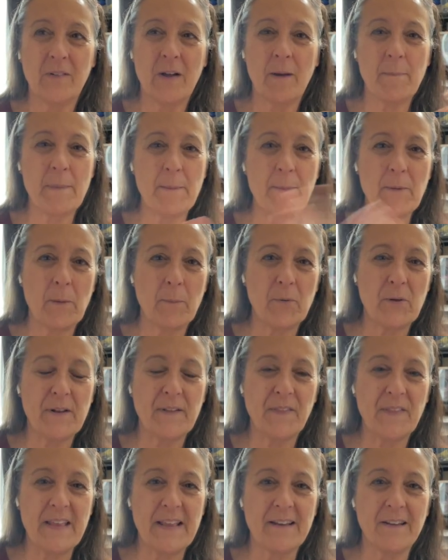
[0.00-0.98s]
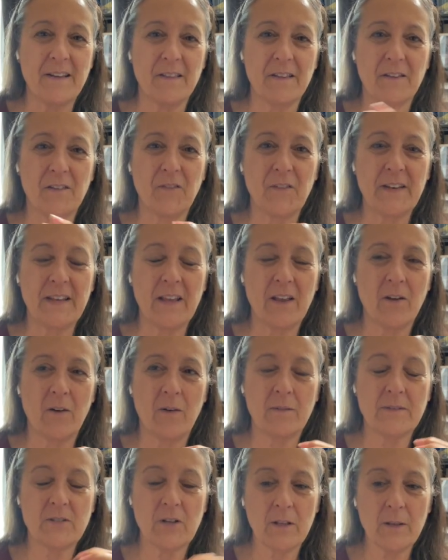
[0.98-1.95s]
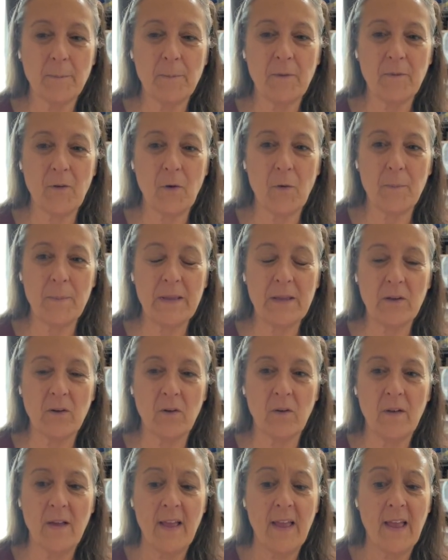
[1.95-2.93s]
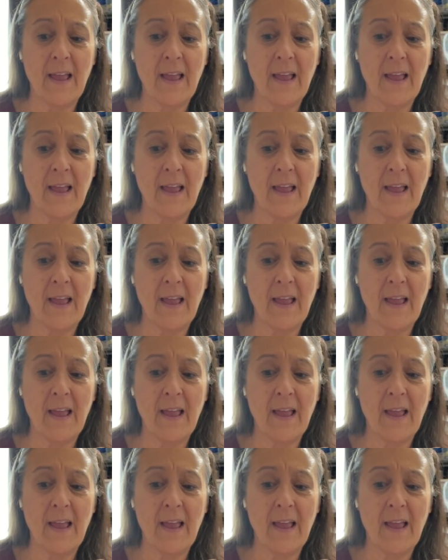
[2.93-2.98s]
Maybe I'll put it at the end of this video. Dollop of oatmeal